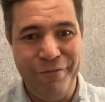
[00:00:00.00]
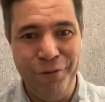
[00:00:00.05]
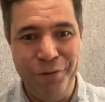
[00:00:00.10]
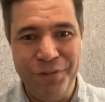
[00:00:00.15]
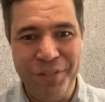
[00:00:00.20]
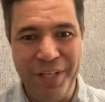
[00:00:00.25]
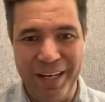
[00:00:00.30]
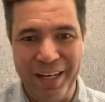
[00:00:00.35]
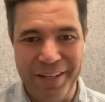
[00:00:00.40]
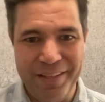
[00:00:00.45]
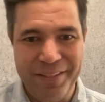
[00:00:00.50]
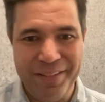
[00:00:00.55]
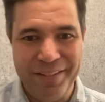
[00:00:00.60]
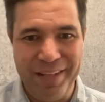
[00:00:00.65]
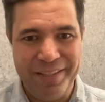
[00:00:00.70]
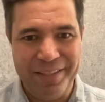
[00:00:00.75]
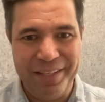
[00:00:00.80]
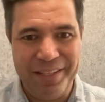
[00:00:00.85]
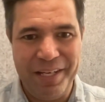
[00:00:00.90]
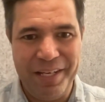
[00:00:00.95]
fuel cell is,
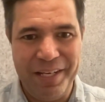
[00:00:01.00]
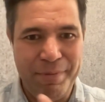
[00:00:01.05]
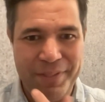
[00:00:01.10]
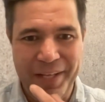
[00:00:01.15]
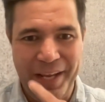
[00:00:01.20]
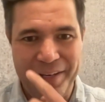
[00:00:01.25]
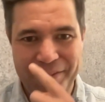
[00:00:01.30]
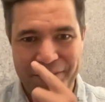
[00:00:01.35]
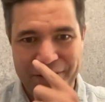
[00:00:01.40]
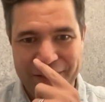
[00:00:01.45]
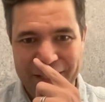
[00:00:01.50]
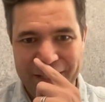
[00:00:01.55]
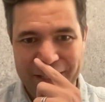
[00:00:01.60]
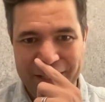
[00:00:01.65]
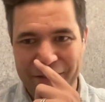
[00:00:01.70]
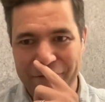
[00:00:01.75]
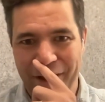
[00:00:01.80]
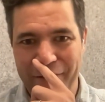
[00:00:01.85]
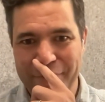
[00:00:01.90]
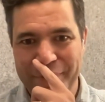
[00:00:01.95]
like 60% or
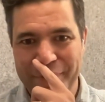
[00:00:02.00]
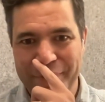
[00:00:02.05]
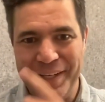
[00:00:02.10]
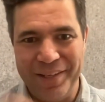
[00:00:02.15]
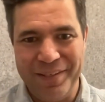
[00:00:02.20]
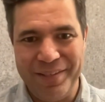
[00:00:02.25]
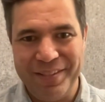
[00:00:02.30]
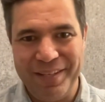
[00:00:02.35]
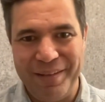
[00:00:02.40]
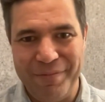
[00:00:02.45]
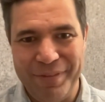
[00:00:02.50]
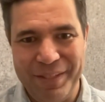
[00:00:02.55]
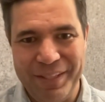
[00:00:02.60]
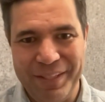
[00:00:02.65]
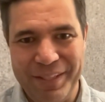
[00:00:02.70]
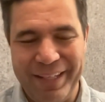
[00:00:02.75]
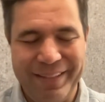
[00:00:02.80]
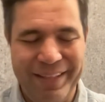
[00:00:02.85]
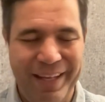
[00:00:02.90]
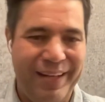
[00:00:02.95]
65% or
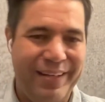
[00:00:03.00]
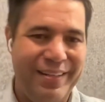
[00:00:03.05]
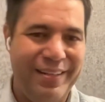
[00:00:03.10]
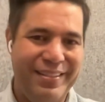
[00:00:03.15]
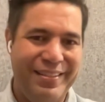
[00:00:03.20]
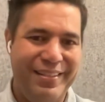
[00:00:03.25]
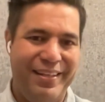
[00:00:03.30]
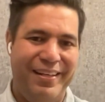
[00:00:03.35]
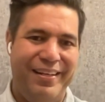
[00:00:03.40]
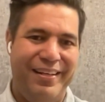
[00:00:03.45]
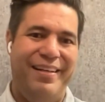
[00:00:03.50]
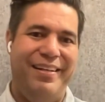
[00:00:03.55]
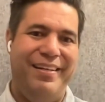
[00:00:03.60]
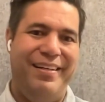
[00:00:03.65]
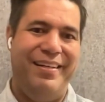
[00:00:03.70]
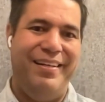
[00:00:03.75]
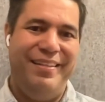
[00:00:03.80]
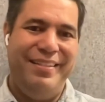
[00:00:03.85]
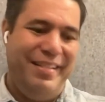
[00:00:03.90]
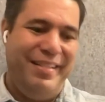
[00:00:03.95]
something like that. So
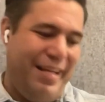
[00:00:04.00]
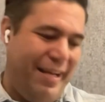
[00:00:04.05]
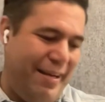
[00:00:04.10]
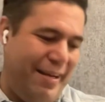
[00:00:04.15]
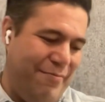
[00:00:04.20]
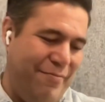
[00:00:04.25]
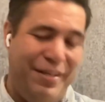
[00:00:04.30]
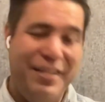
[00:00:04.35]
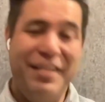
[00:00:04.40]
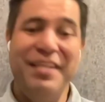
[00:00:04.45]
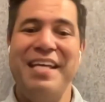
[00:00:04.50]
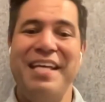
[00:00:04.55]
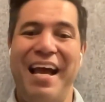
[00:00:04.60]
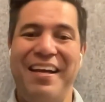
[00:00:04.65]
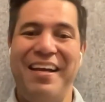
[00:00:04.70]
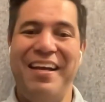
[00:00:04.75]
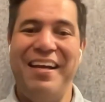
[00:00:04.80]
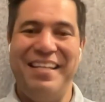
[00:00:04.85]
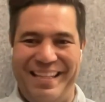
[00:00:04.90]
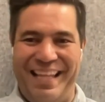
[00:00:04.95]
yeah, we can
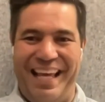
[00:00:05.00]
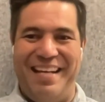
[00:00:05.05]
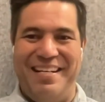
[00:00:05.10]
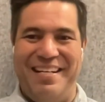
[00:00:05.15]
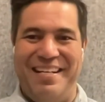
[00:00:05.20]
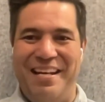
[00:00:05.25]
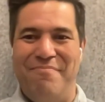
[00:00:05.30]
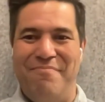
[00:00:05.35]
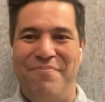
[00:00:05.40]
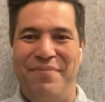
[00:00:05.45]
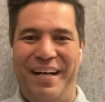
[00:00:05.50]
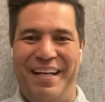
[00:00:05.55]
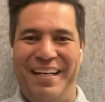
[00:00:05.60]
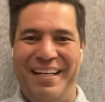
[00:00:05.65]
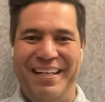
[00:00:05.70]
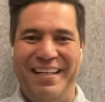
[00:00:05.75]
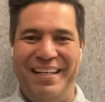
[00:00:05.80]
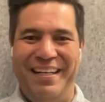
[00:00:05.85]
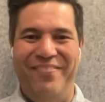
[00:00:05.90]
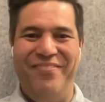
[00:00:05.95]
calculate that
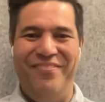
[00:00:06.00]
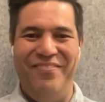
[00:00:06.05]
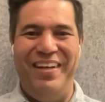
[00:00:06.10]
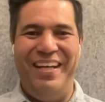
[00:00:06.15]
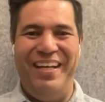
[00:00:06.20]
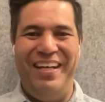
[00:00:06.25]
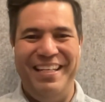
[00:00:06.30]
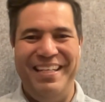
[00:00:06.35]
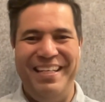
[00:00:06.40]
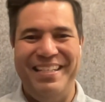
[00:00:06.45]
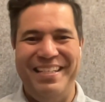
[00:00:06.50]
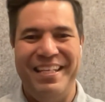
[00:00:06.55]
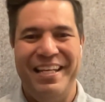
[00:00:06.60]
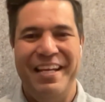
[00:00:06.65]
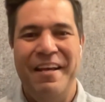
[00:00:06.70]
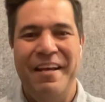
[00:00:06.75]
number. But,